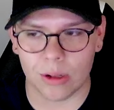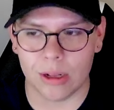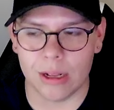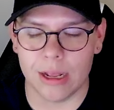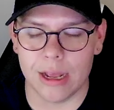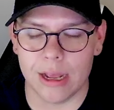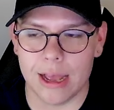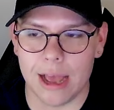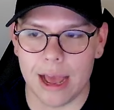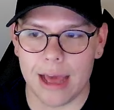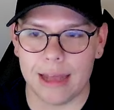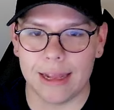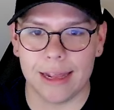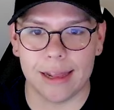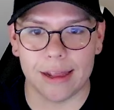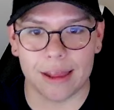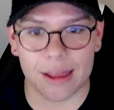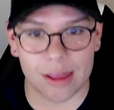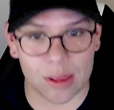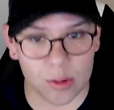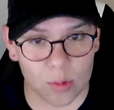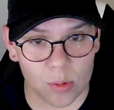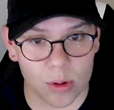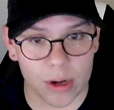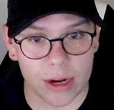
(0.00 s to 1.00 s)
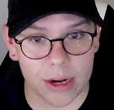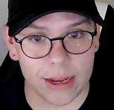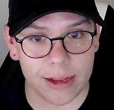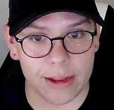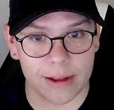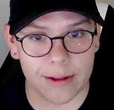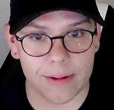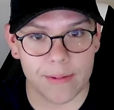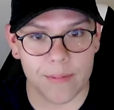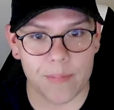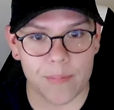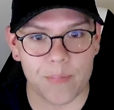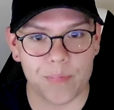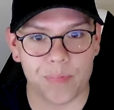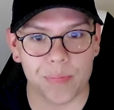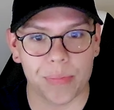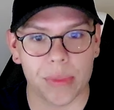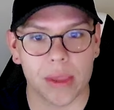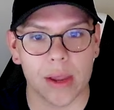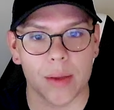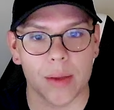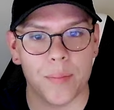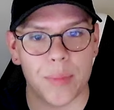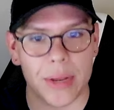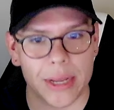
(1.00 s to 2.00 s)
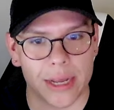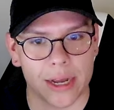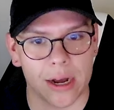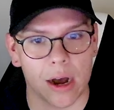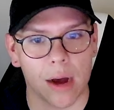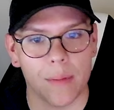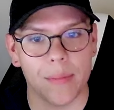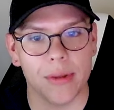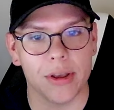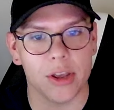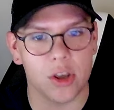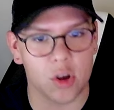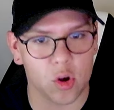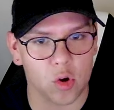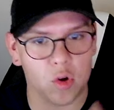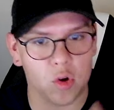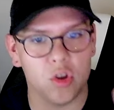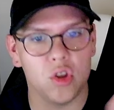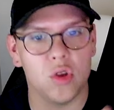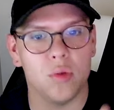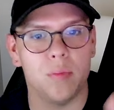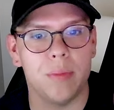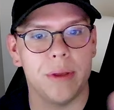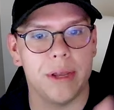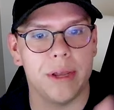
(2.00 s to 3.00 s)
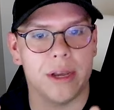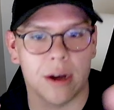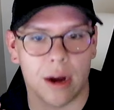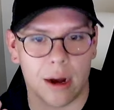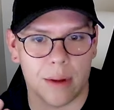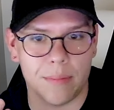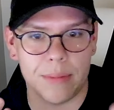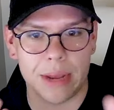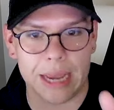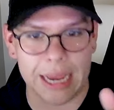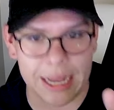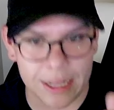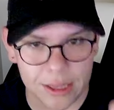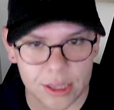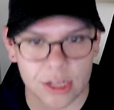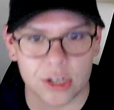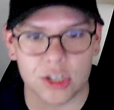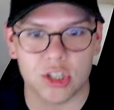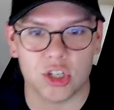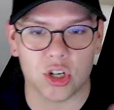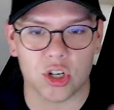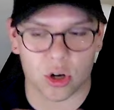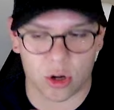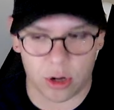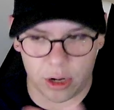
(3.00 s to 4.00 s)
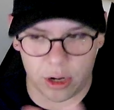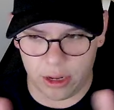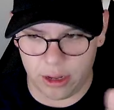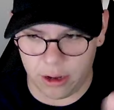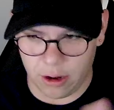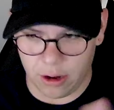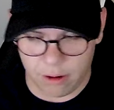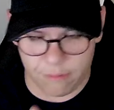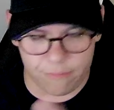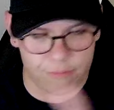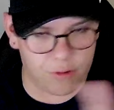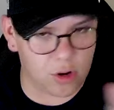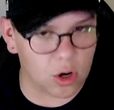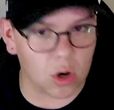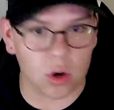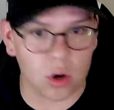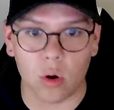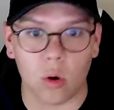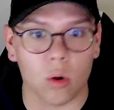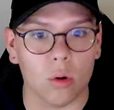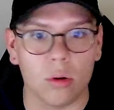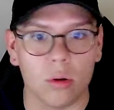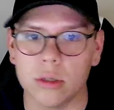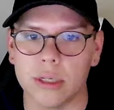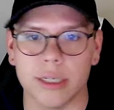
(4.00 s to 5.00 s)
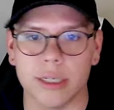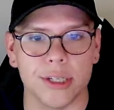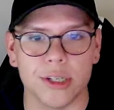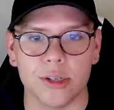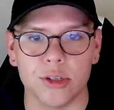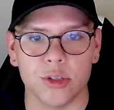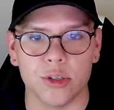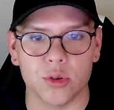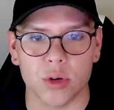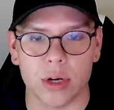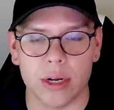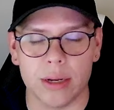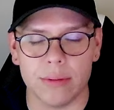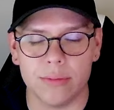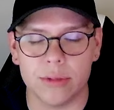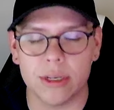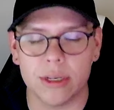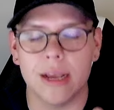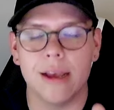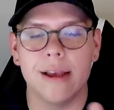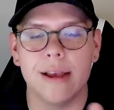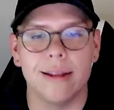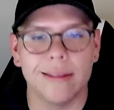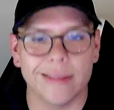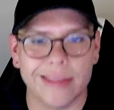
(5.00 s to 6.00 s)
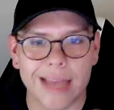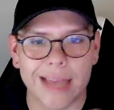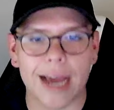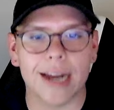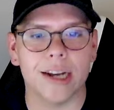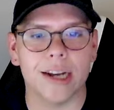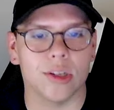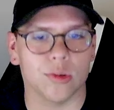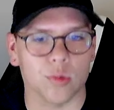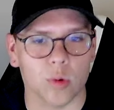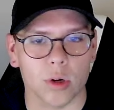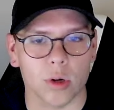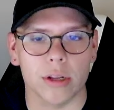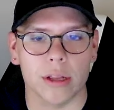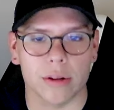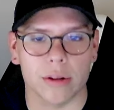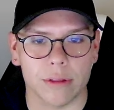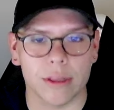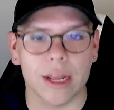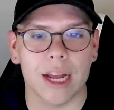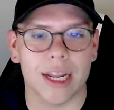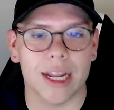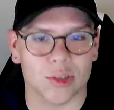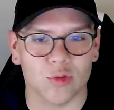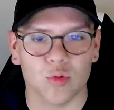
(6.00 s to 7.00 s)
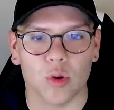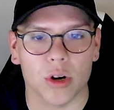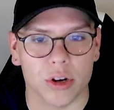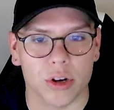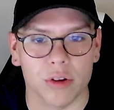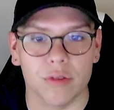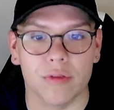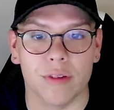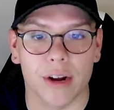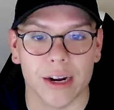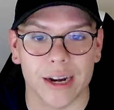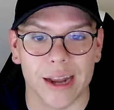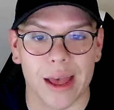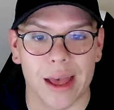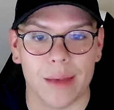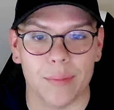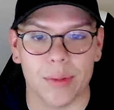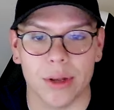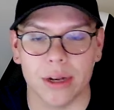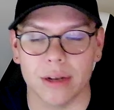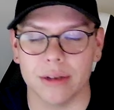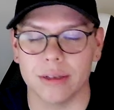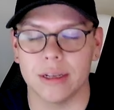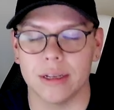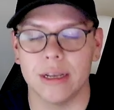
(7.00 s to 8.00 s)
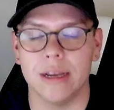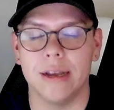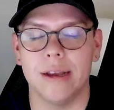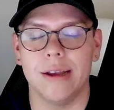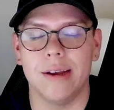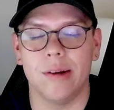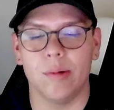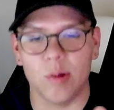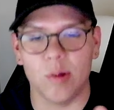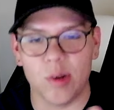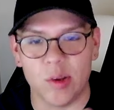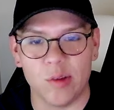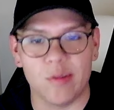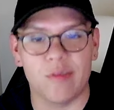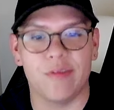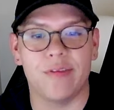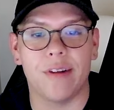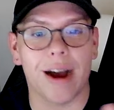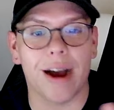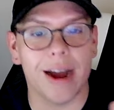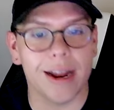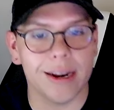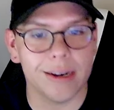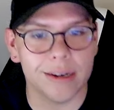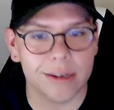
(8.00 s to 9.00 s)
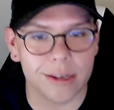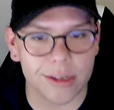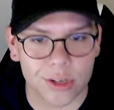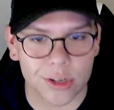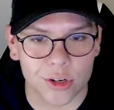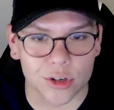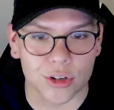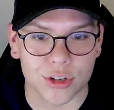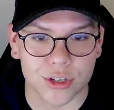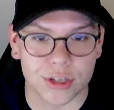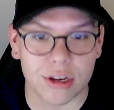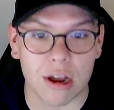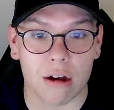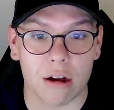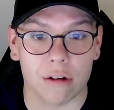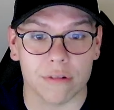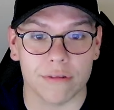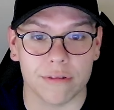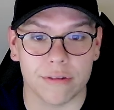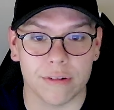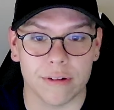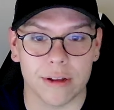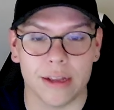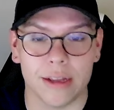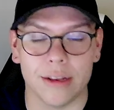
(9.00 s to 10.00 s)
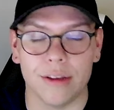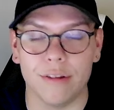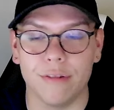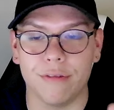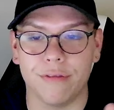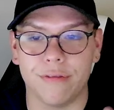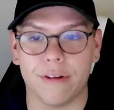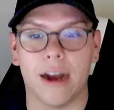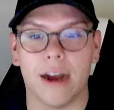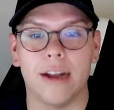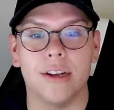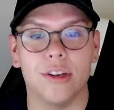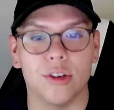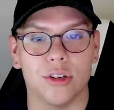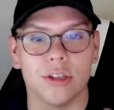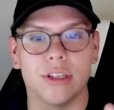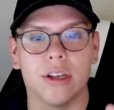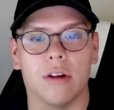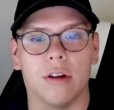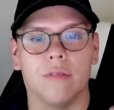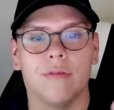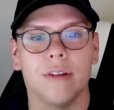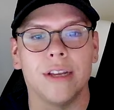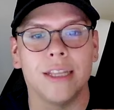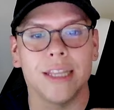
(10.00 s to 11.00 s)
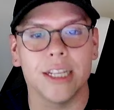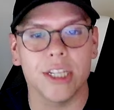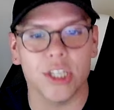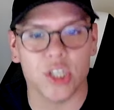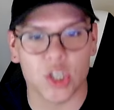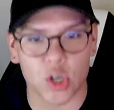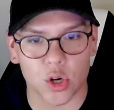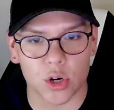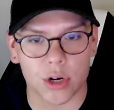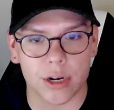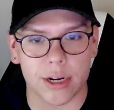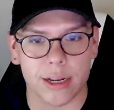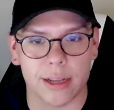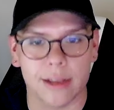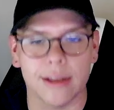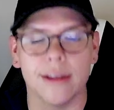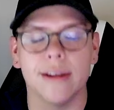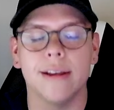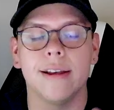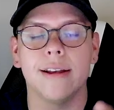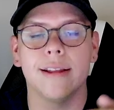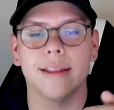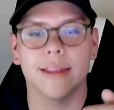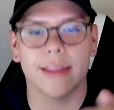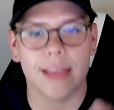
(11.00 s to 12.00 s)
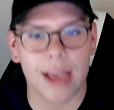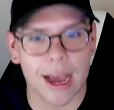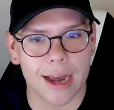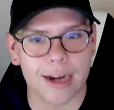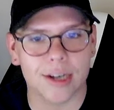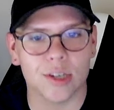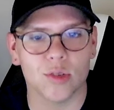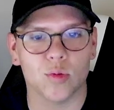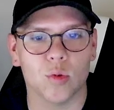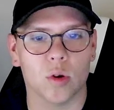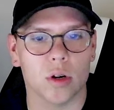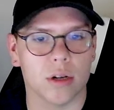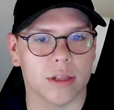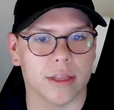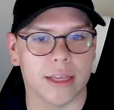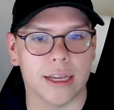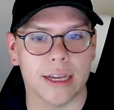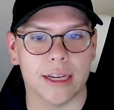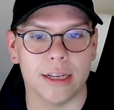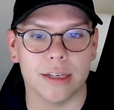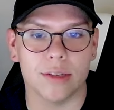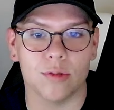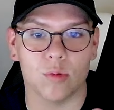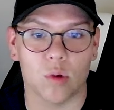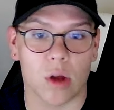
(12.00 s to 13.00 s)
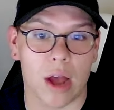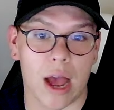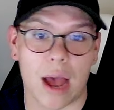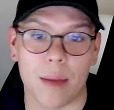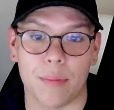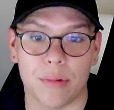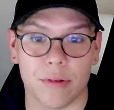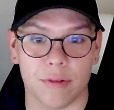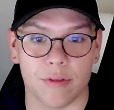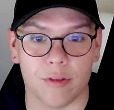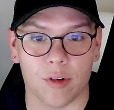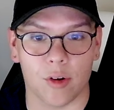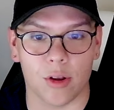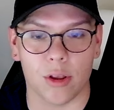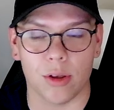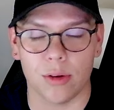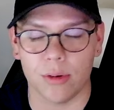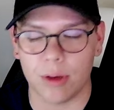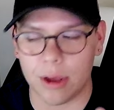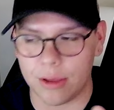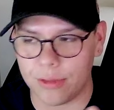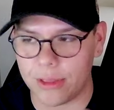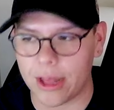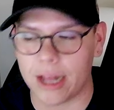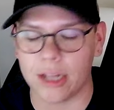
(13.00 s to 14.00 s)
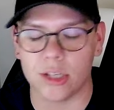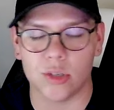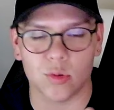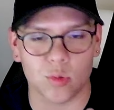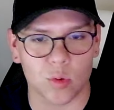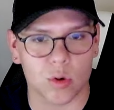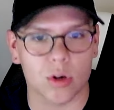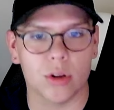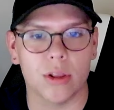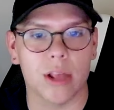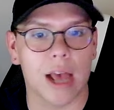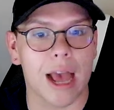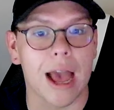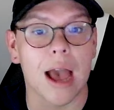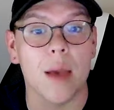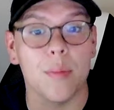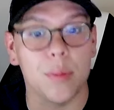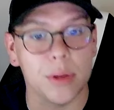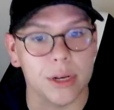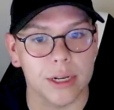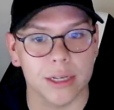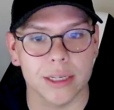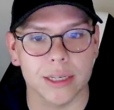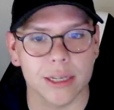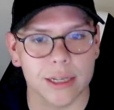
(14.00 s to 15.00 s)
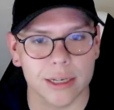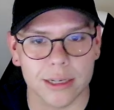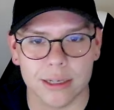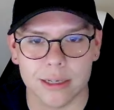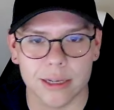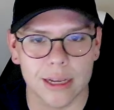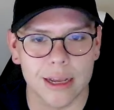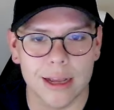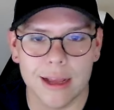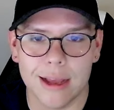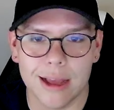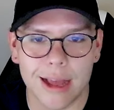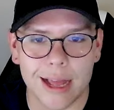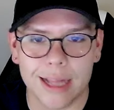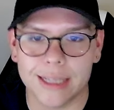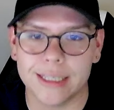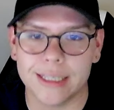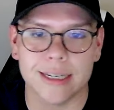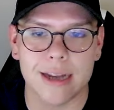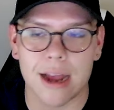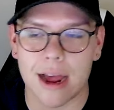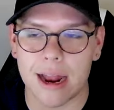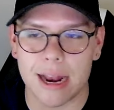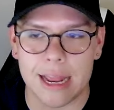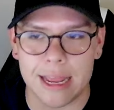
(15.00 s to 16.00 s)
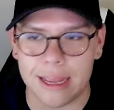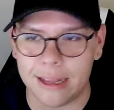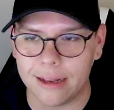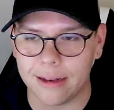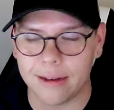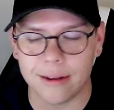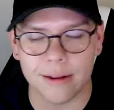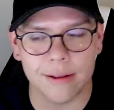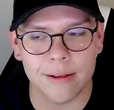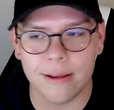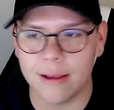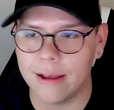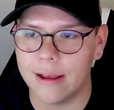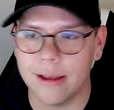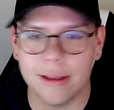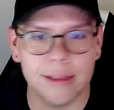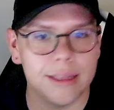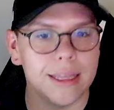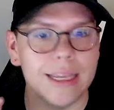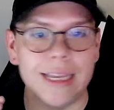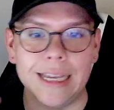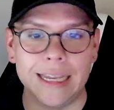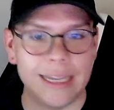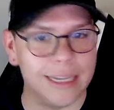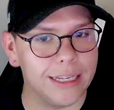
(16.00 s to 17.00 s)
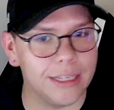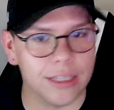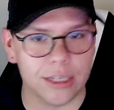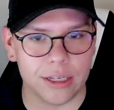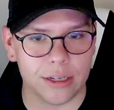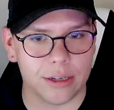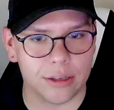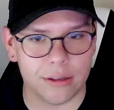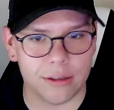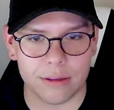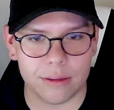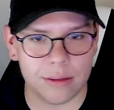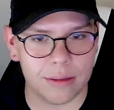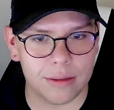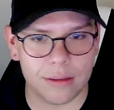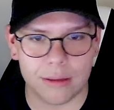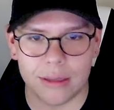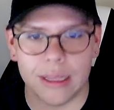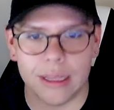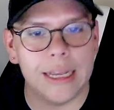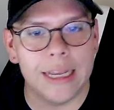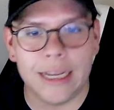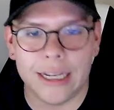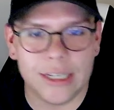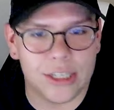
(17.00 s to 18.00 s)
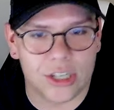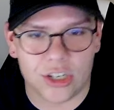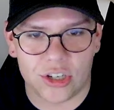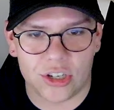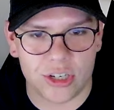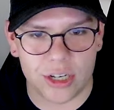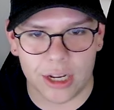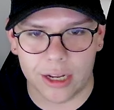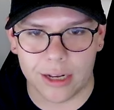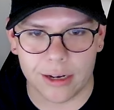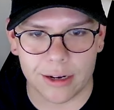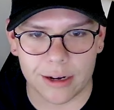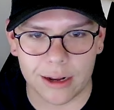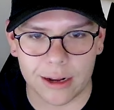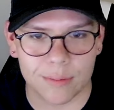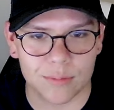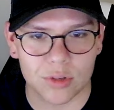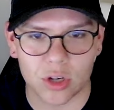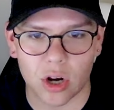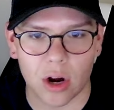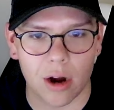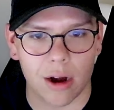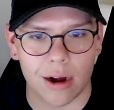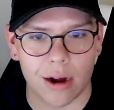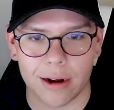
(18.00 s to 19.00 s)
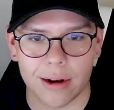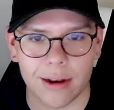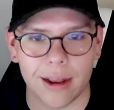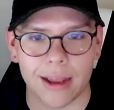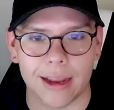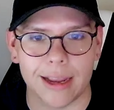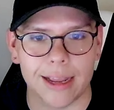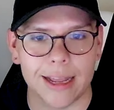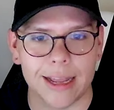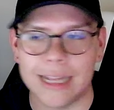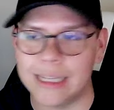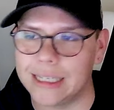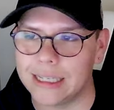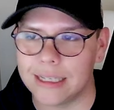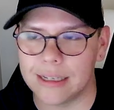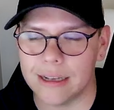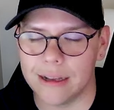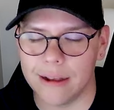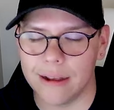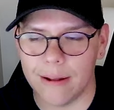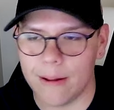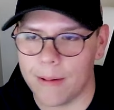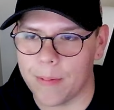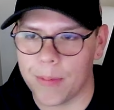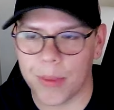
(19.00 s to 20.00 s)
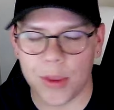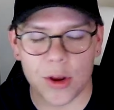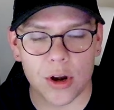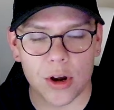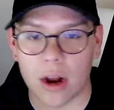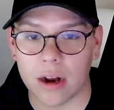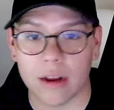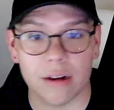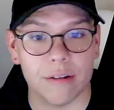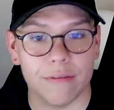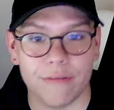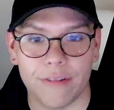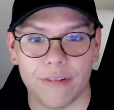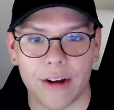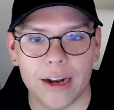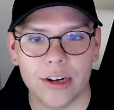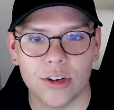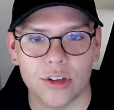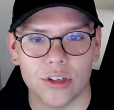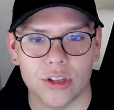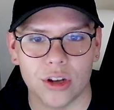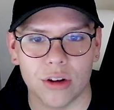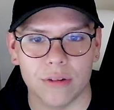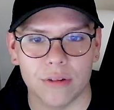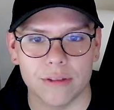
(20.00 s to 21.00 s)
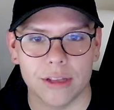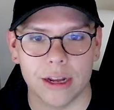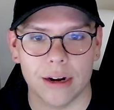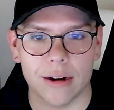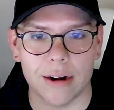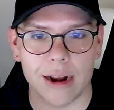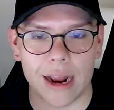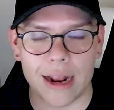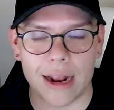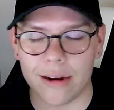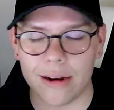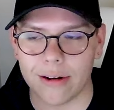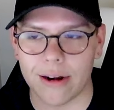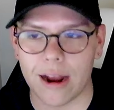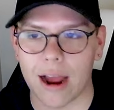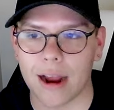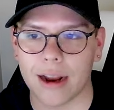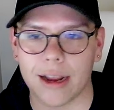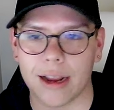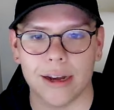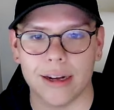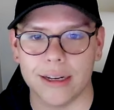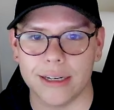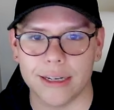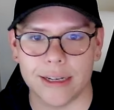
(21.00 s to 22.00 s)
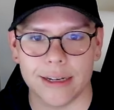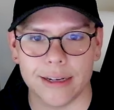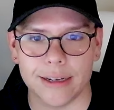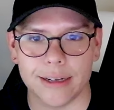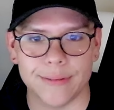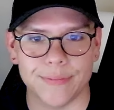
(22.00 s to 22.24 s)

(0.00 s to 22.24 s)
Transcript: And then three, becoming who you become in the journey of your goals and your dreams that is what that's where you'll find happiness when you find yourself and you find yourself in the journey that is where things will happen for you and that's where the happiness is it's not in the easy the easy shit i'm sorry like it's you're not going to find yourself there and you're not going to